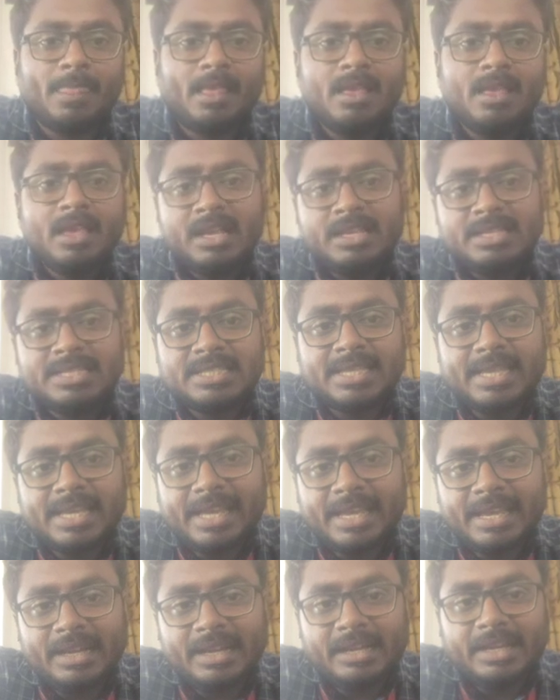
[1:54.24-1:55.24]

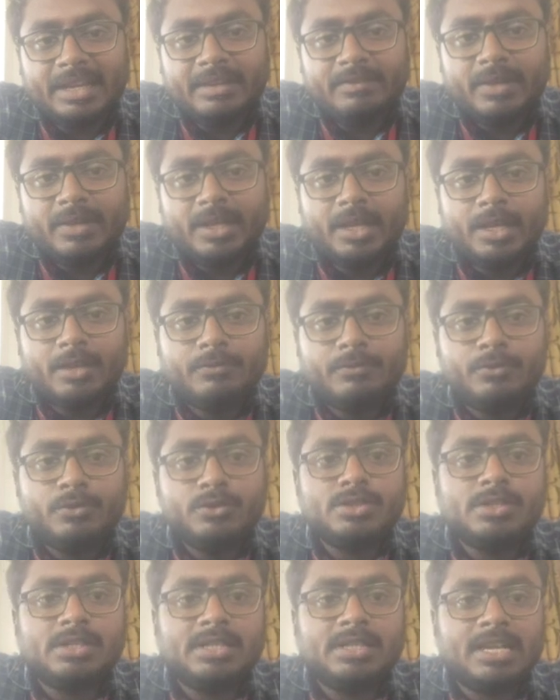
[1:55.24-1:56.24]
Scale invariant
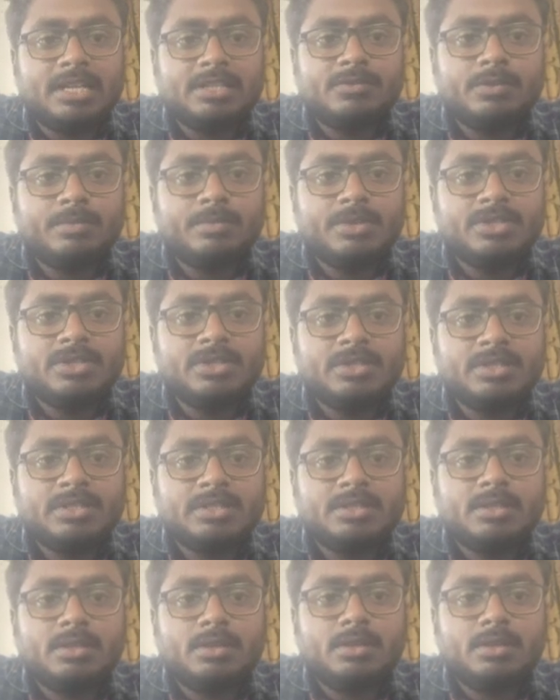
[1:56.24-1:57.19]
feature transformation is